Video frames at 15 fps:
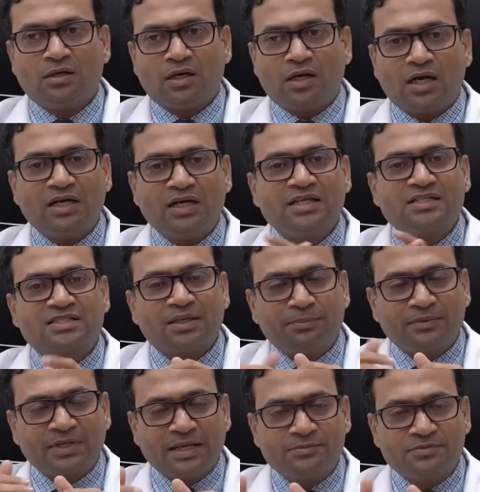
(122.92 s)
And the
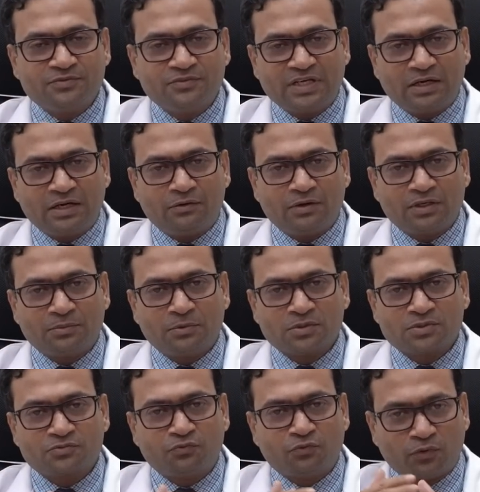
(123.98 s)
subtypes, we have
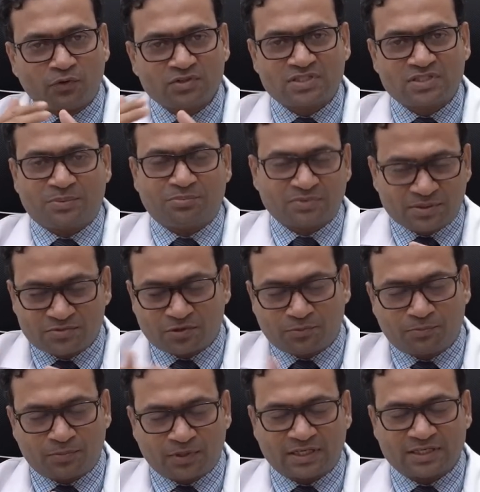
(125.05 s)
almost four subtypes
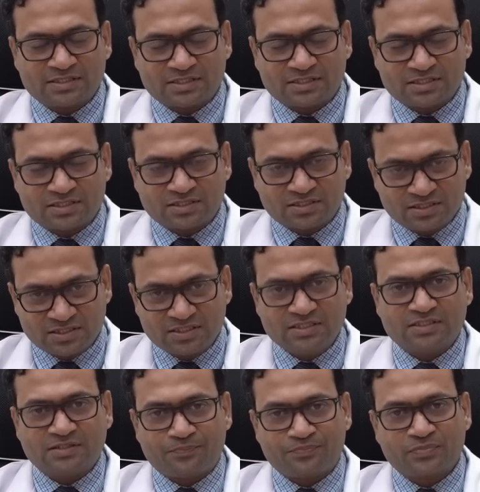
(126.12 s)
of Parkinson's disease.